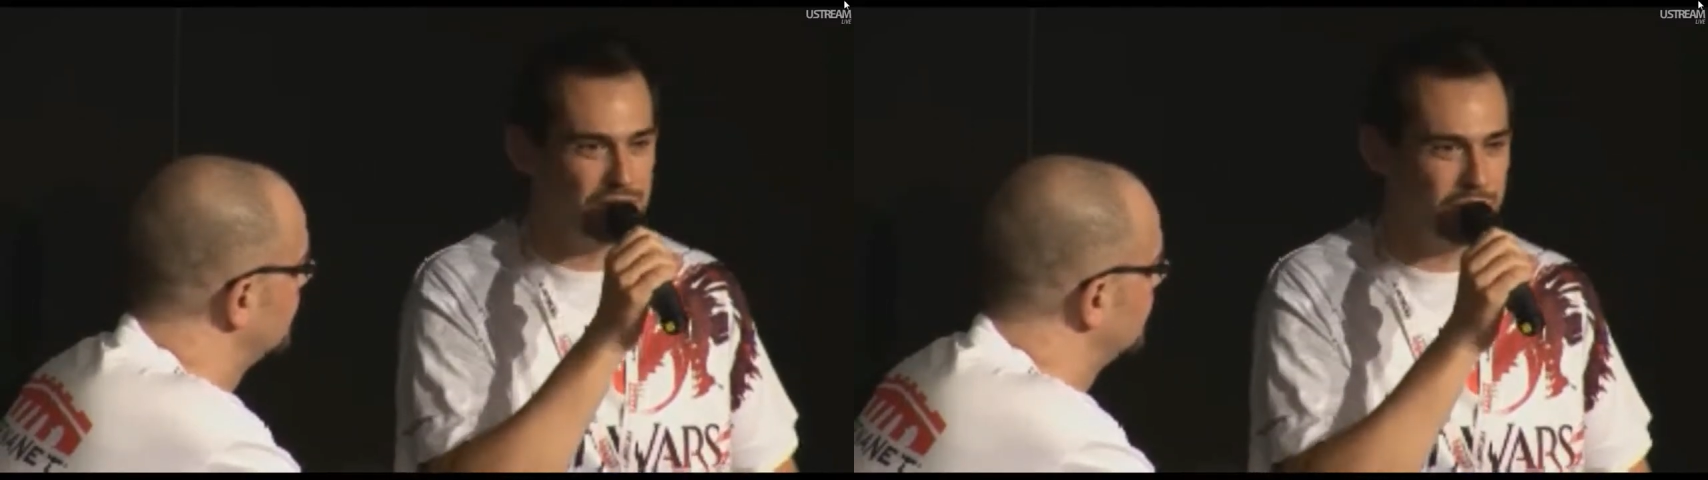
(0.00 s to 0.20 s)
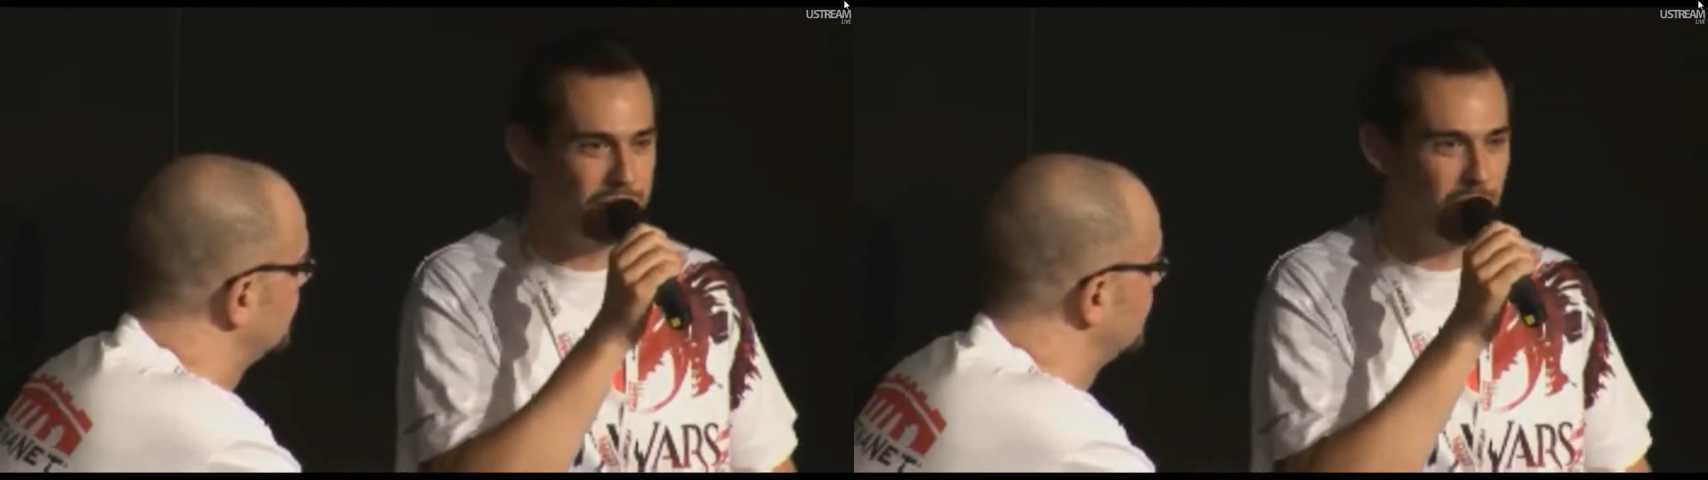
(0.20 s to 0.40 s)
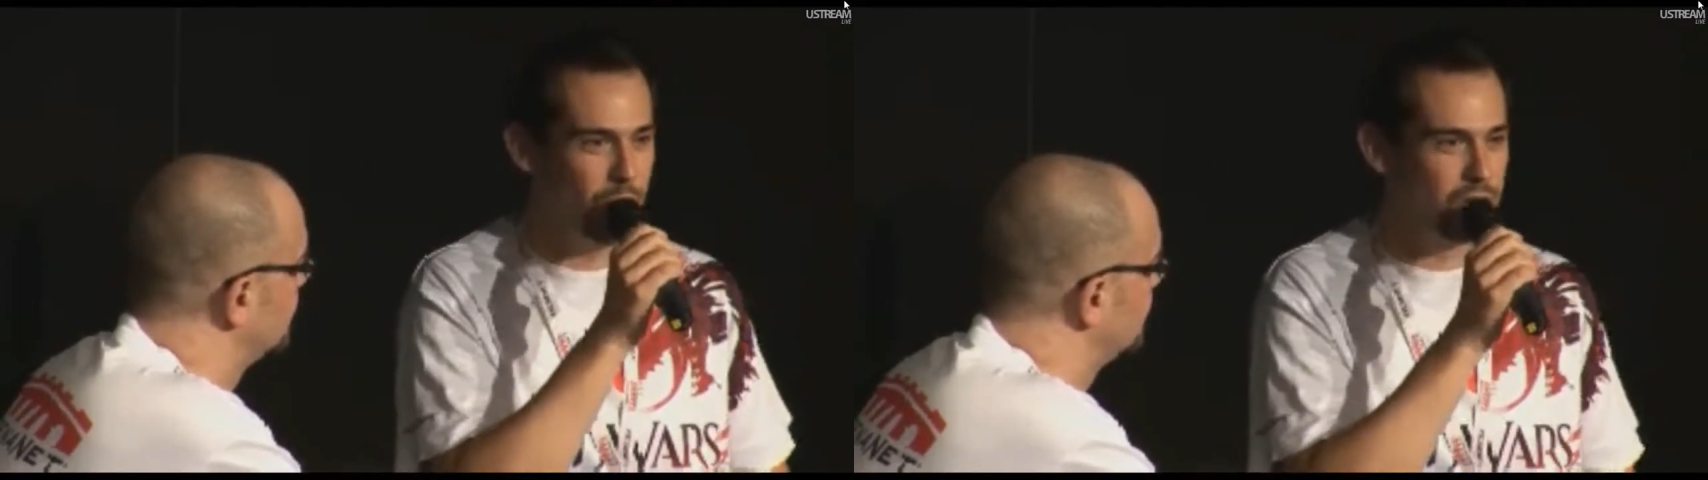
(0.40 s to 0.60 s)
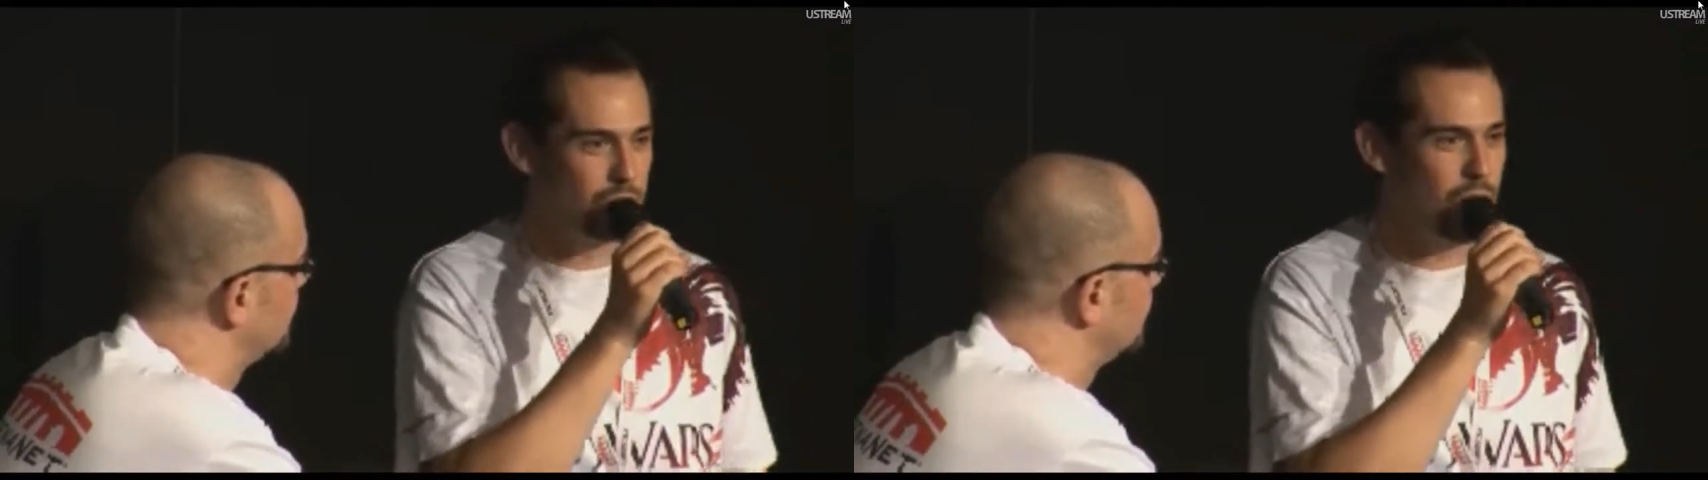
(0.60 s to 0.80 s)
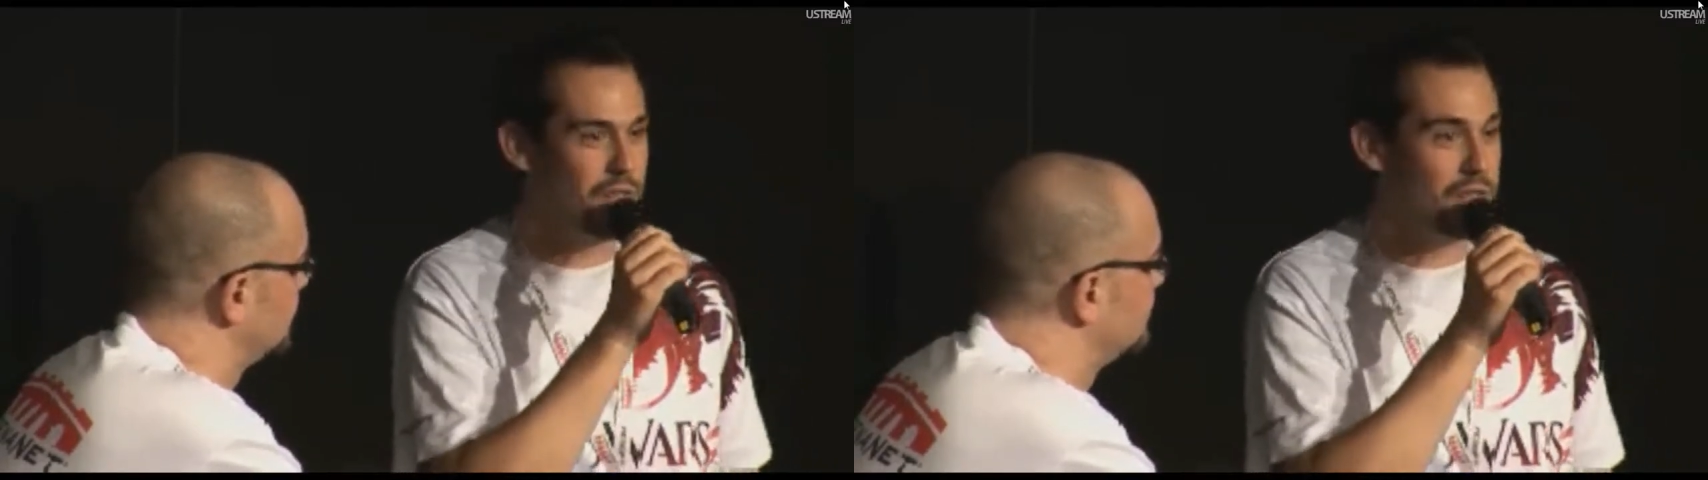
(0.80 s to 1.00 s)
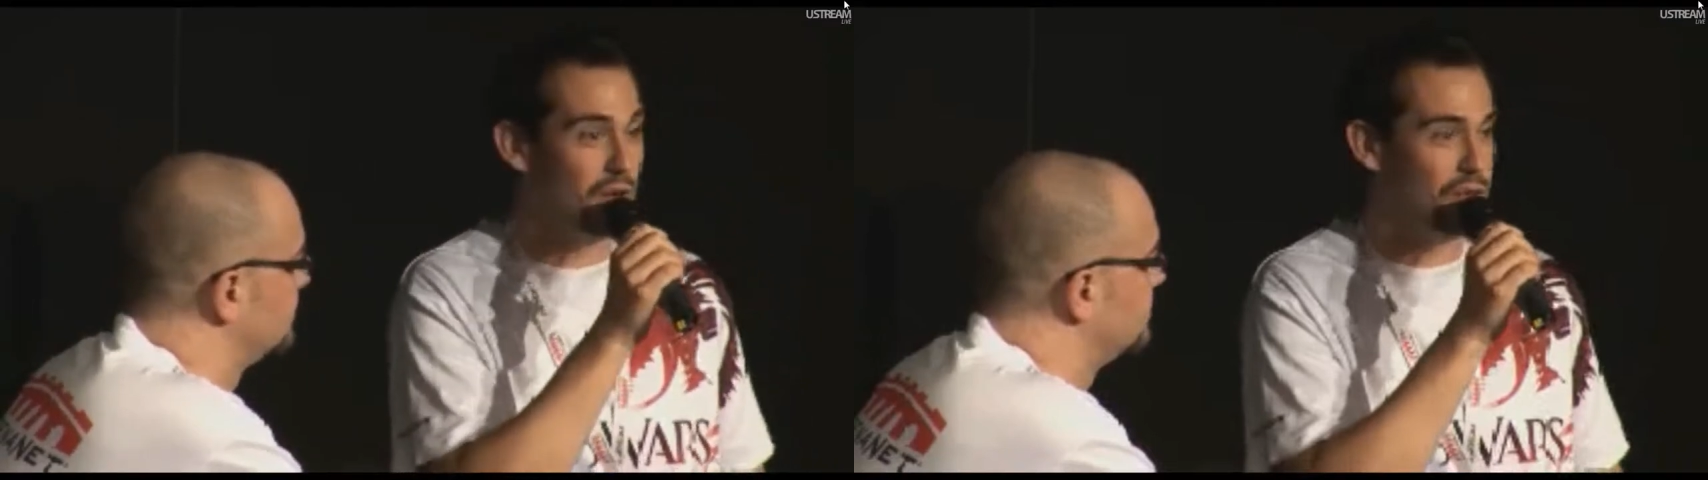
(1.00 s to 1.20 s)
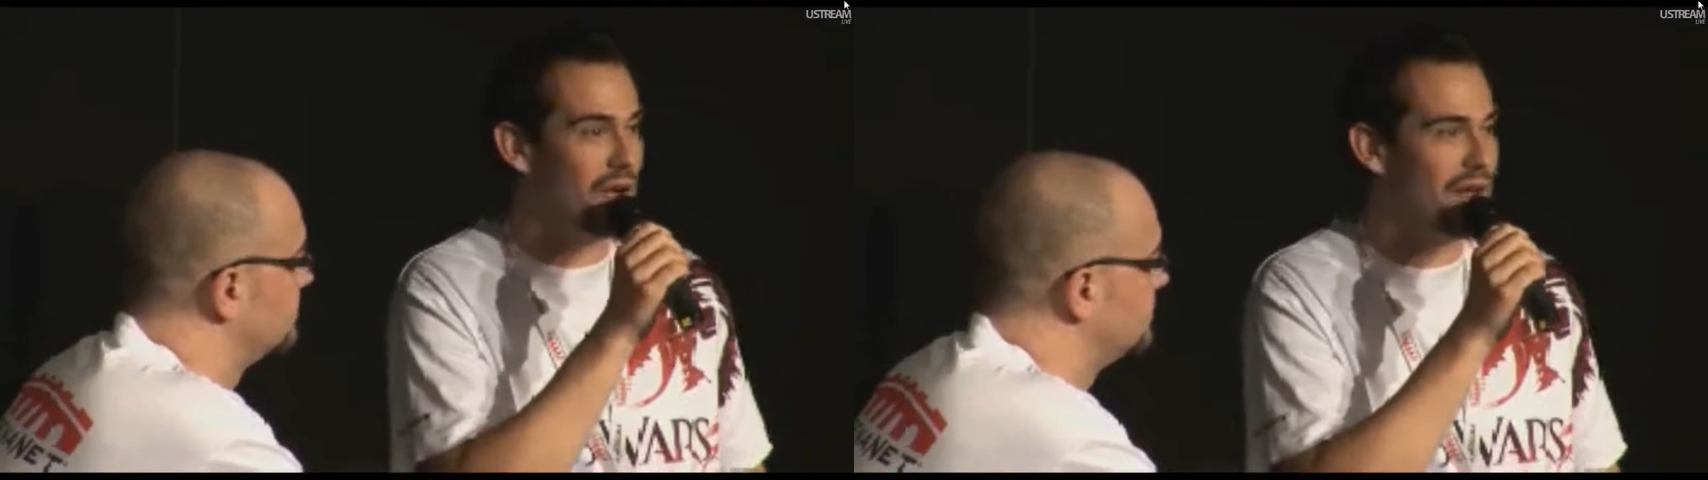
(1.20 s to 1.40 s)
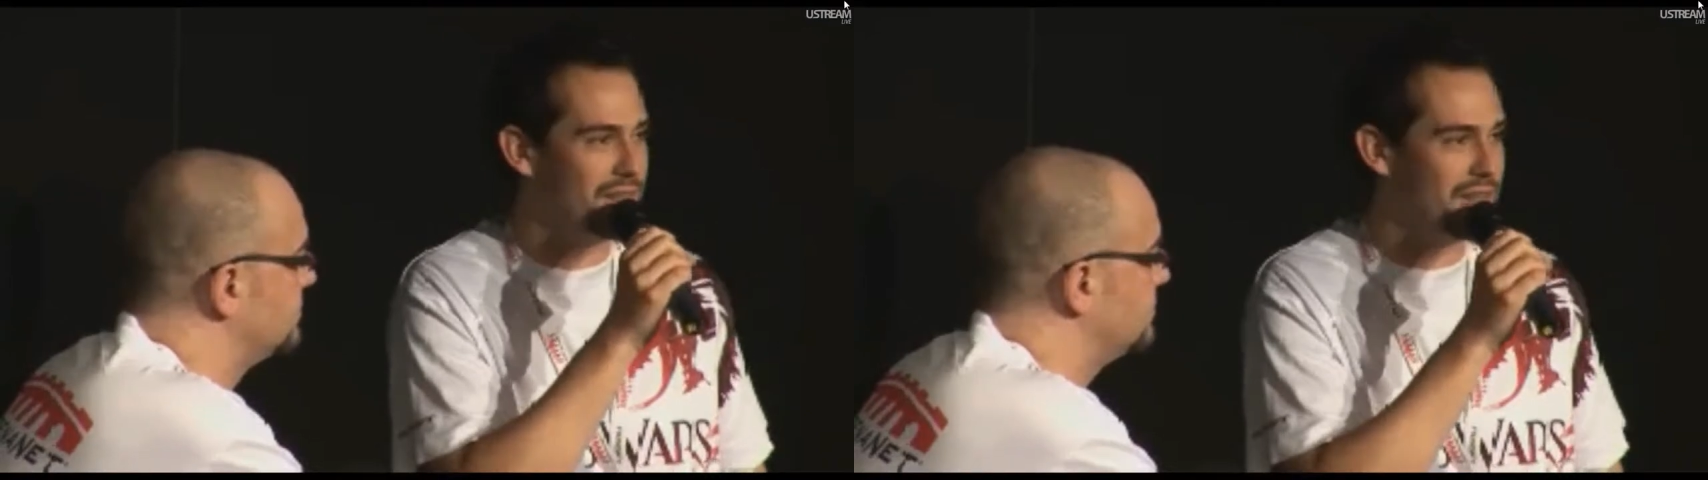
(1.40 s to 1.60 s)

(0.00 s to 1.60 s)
from Guild Wars 1 that you'll find in the